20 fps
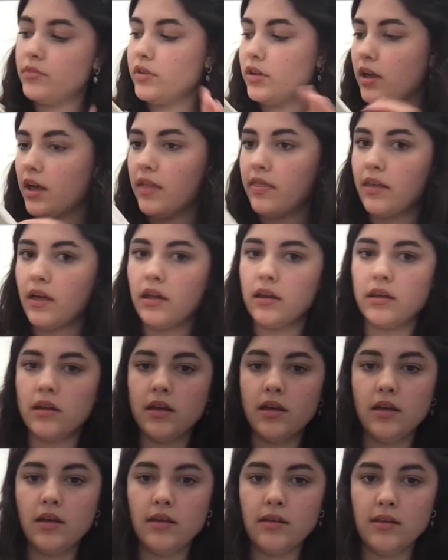And then
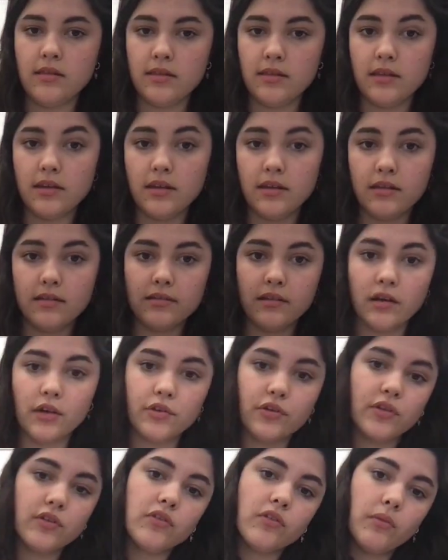these are
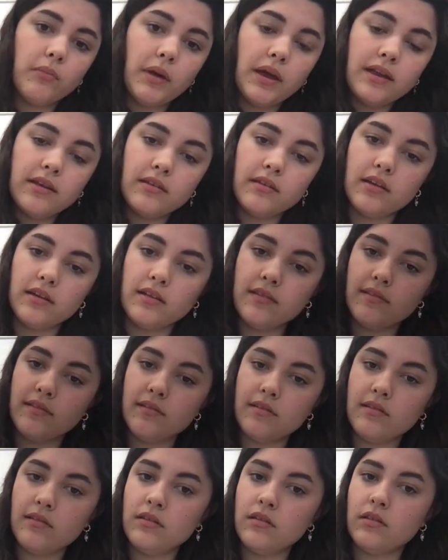just paintings
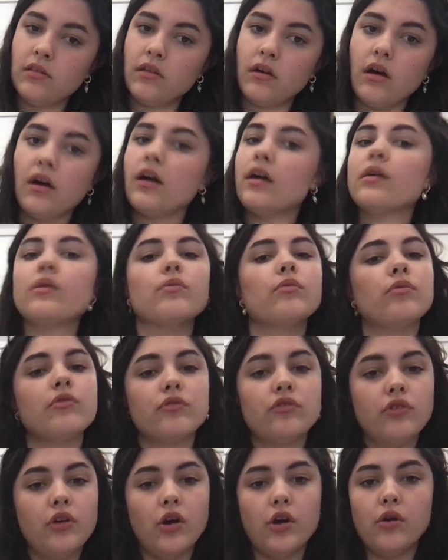that I will
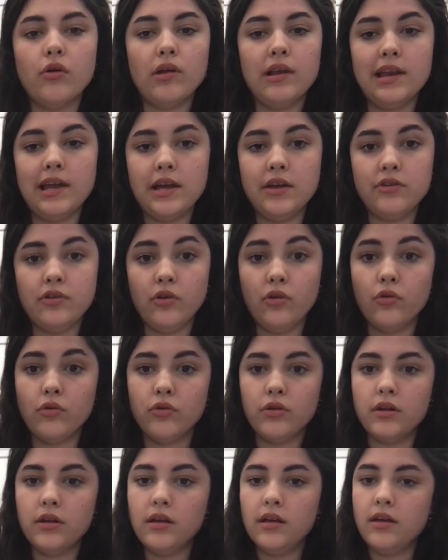show later
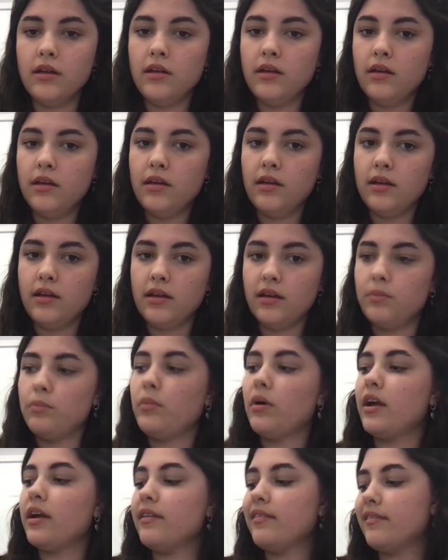on in
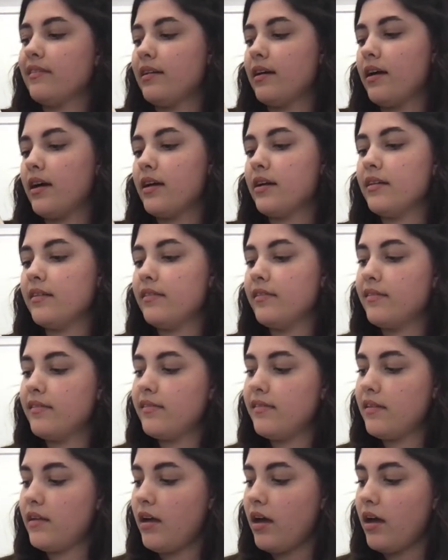my slides.